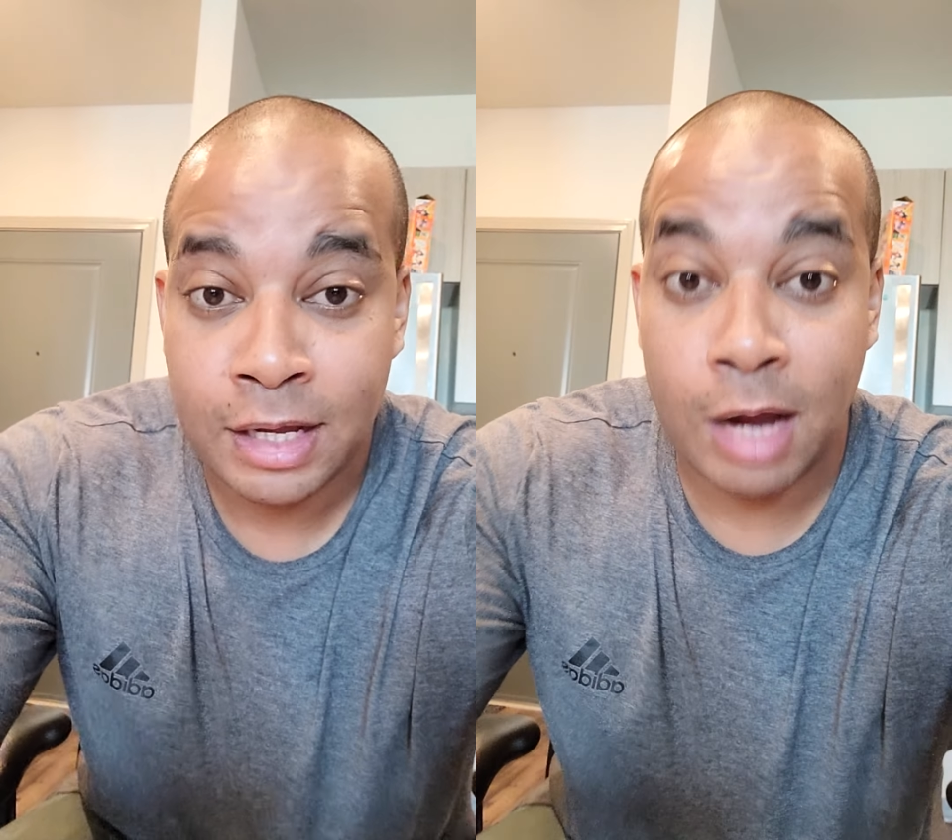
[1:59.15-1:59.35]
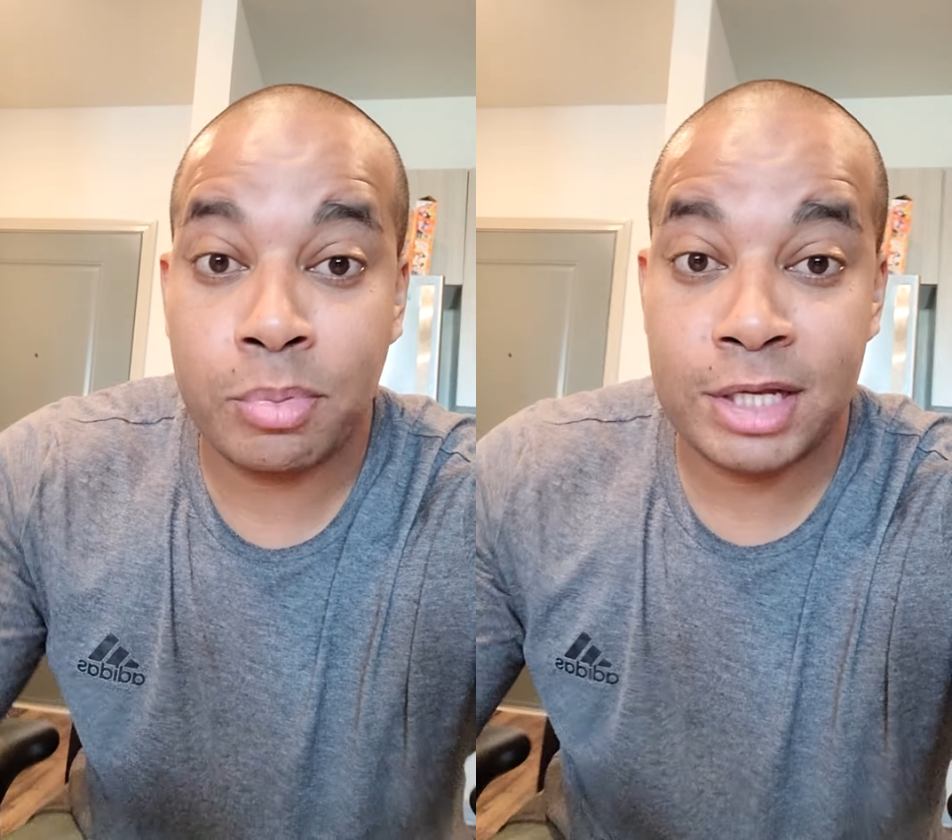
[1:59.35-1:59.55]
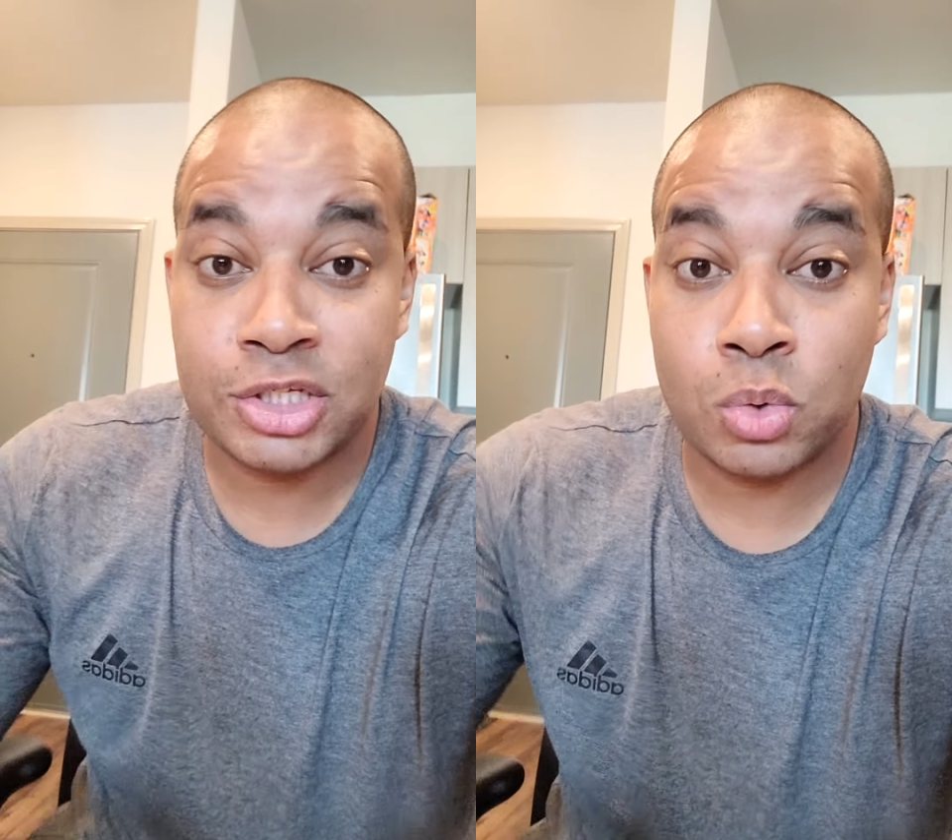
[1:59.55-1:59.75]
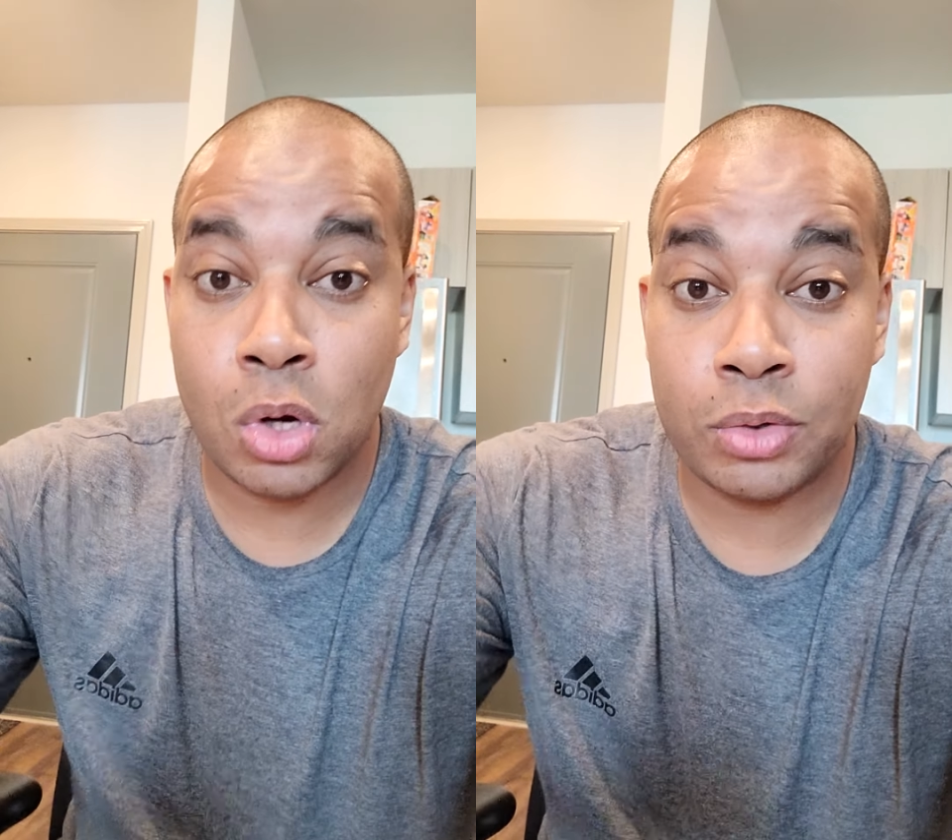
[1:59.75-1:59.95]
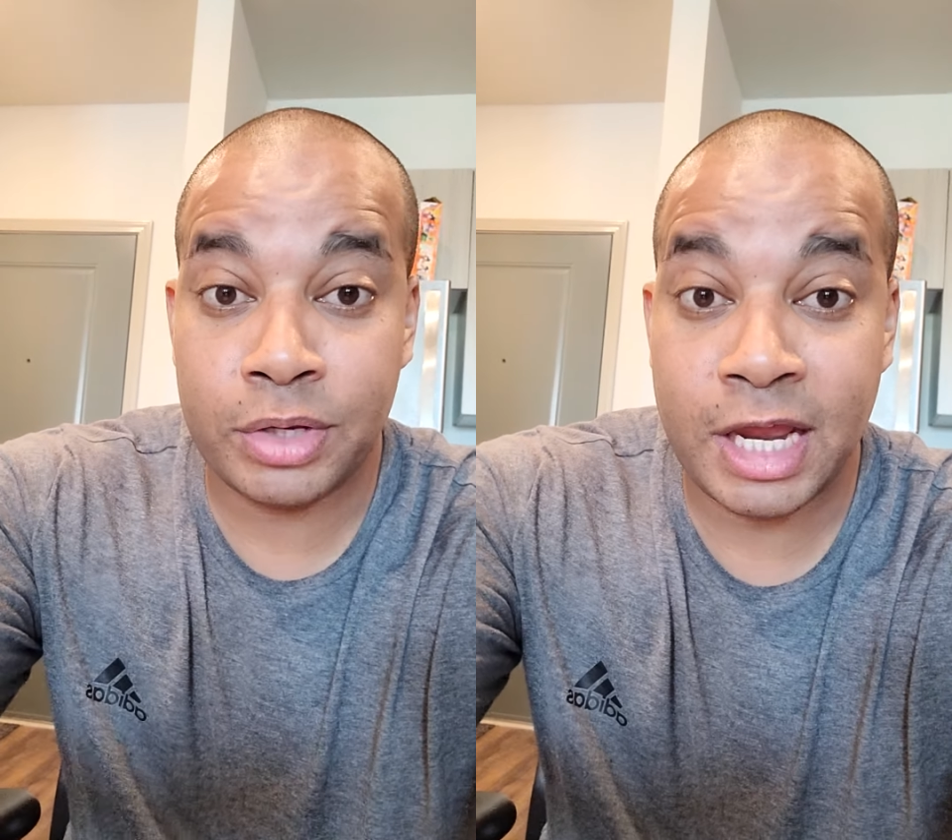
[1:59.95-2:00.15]
God bless
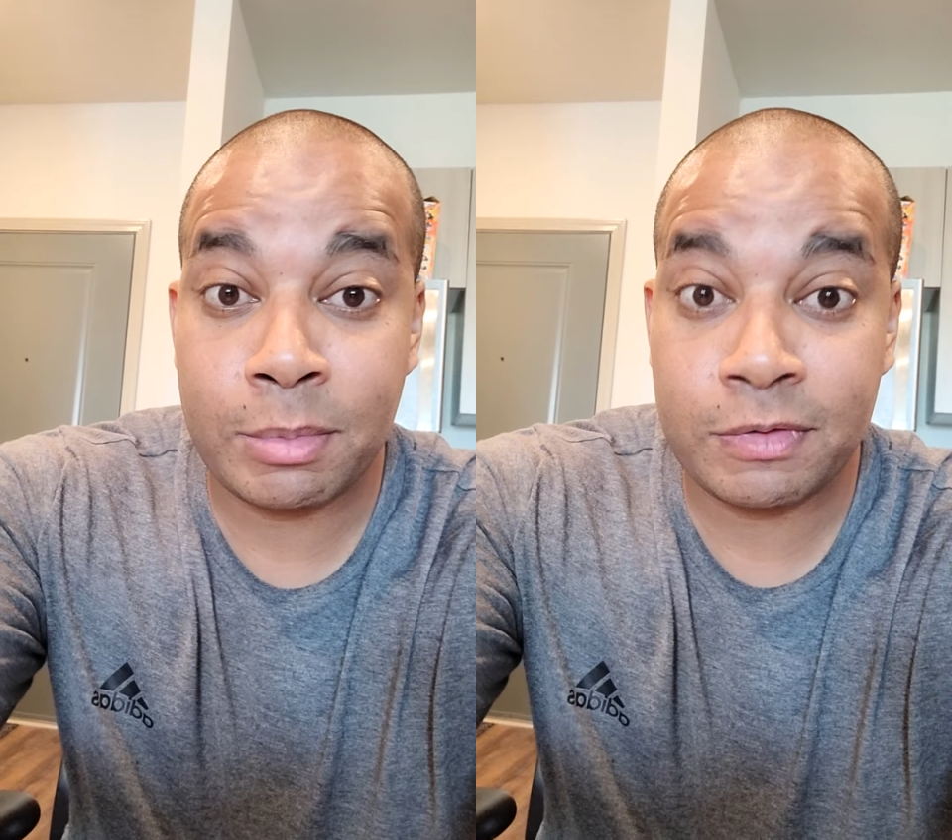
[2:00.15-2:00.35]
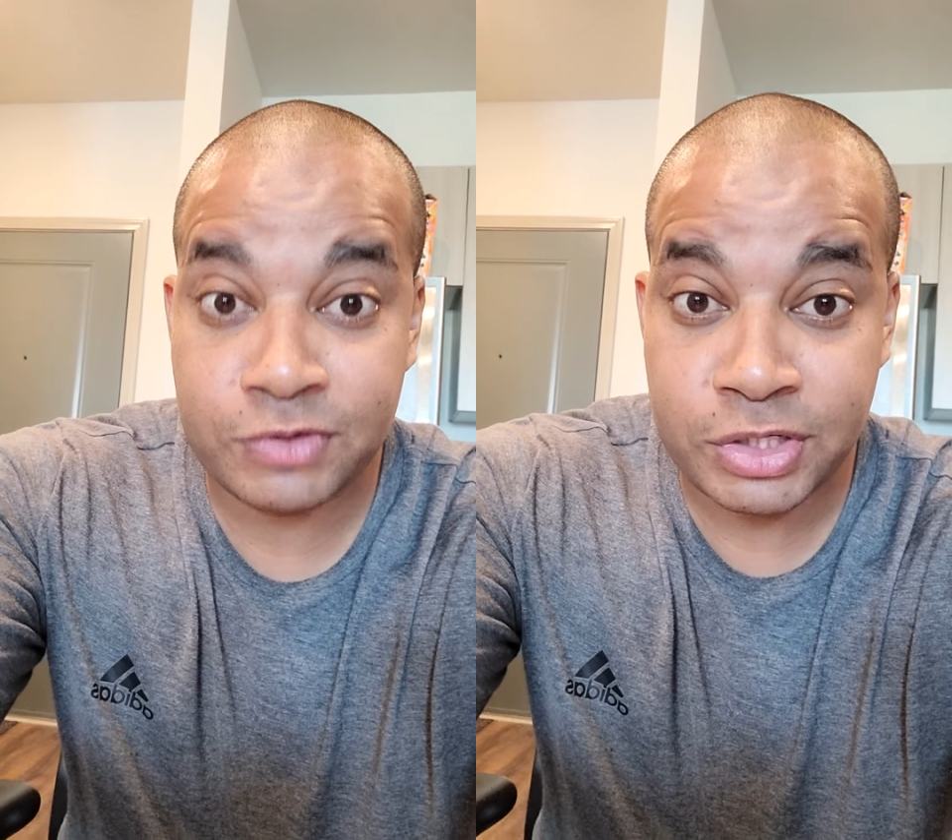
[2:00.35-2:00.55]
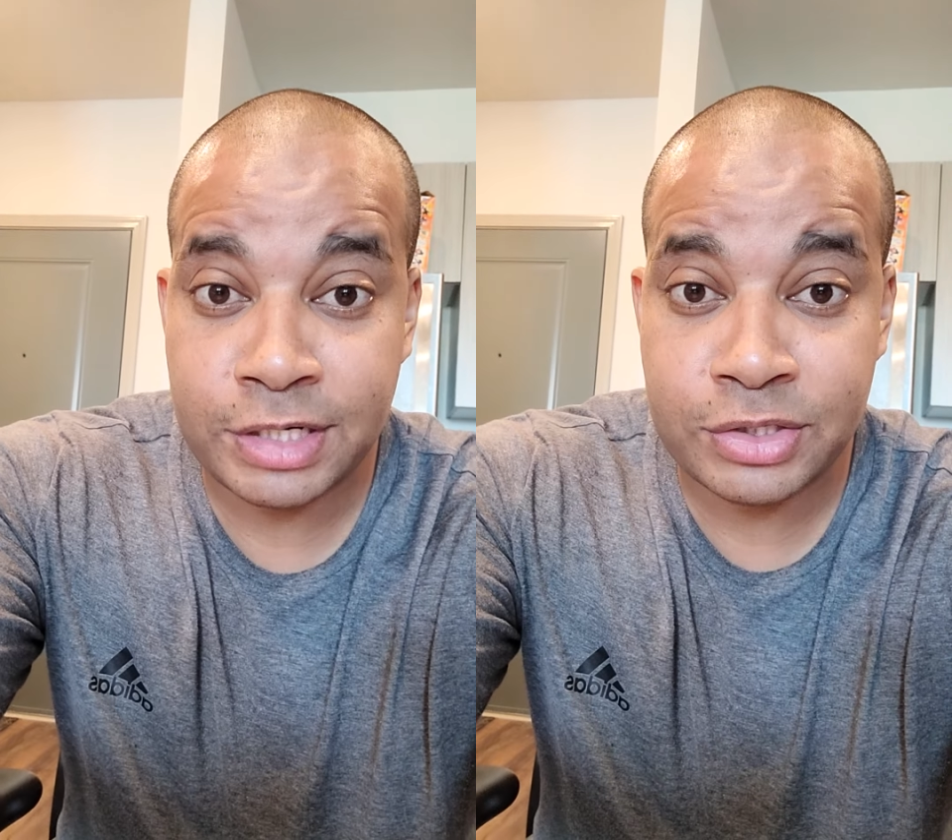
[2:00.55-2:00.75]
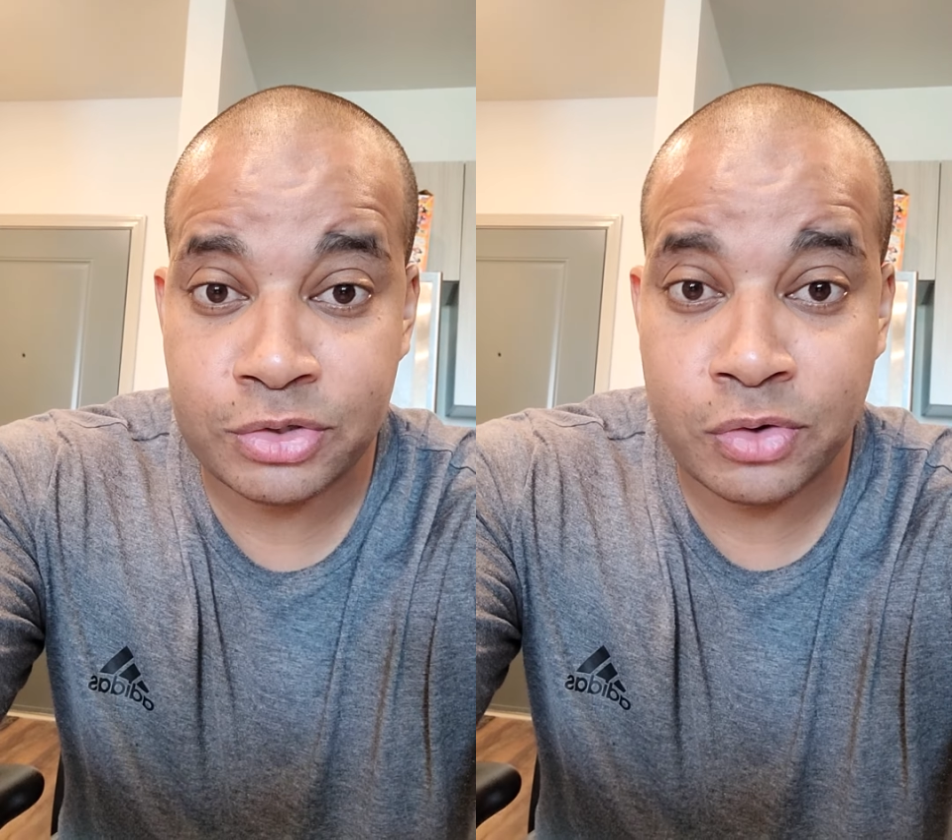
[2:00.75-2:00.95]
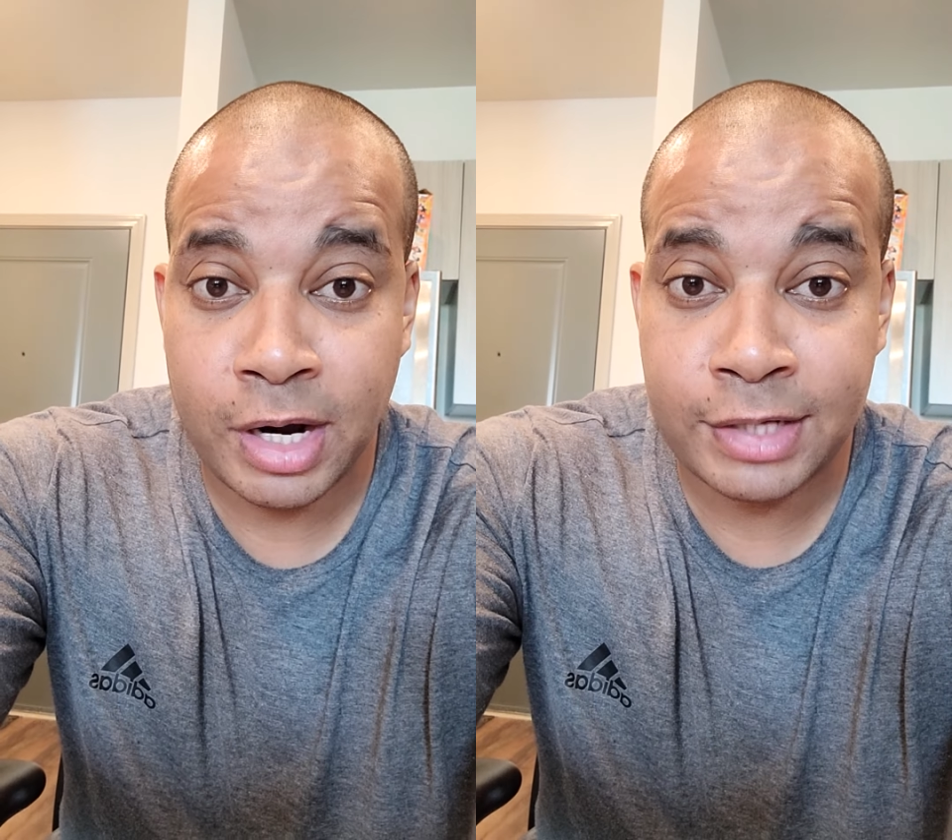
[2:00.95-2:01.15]
you all in the name of
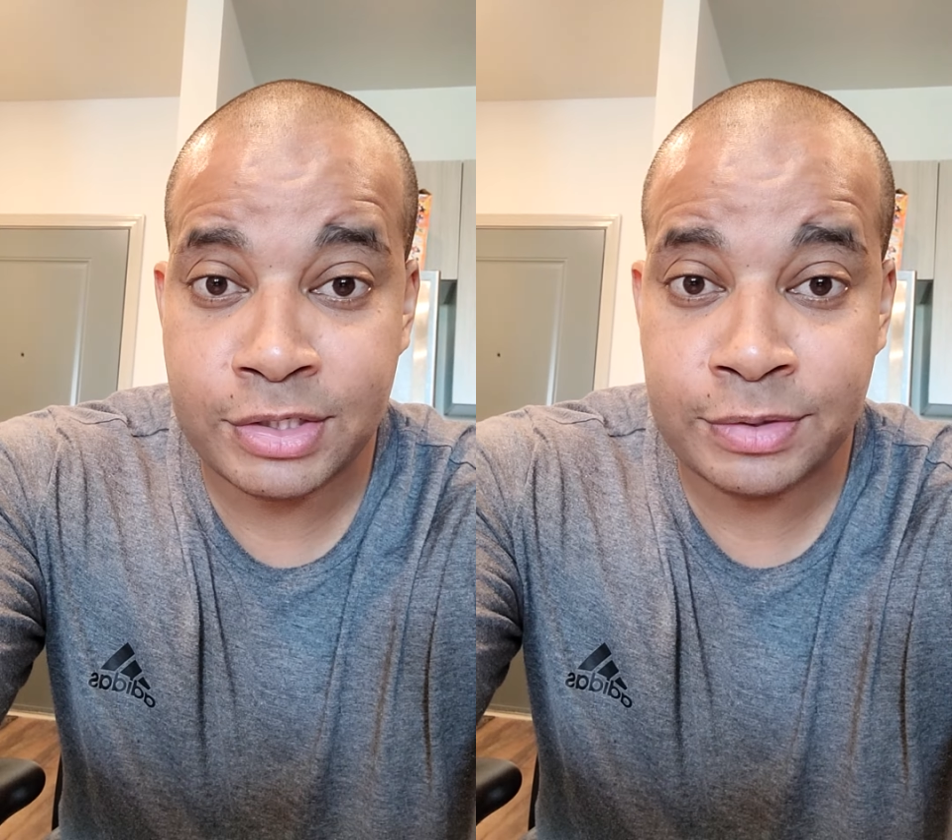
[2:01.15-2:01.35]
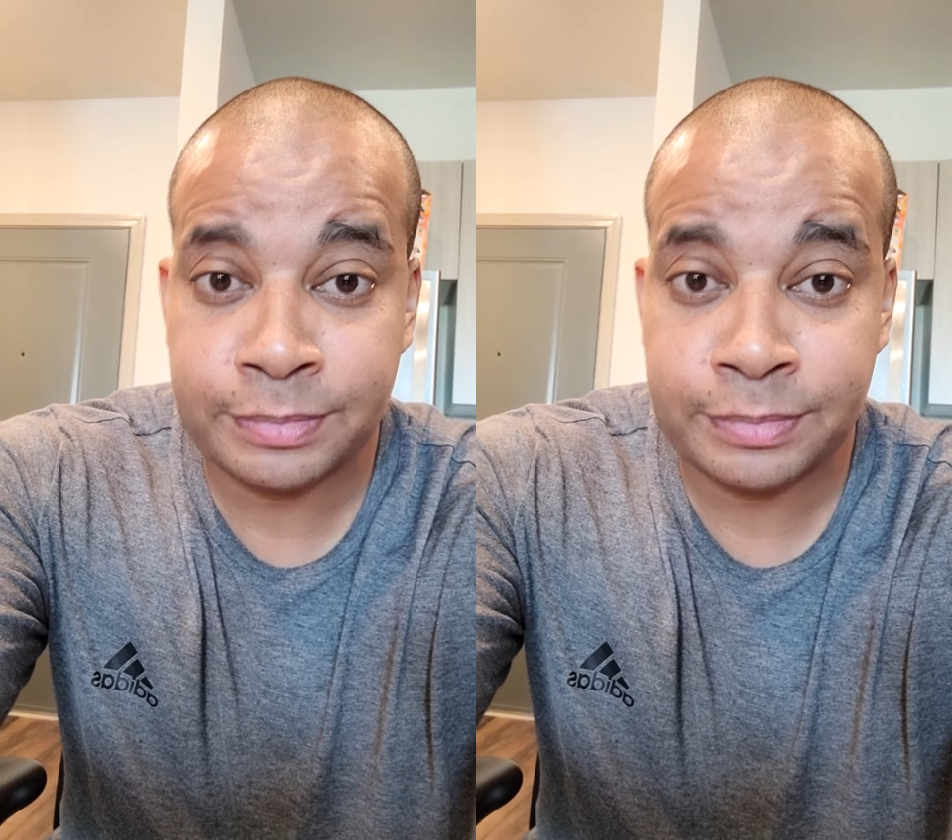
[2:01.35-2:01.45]
Jesus Christ.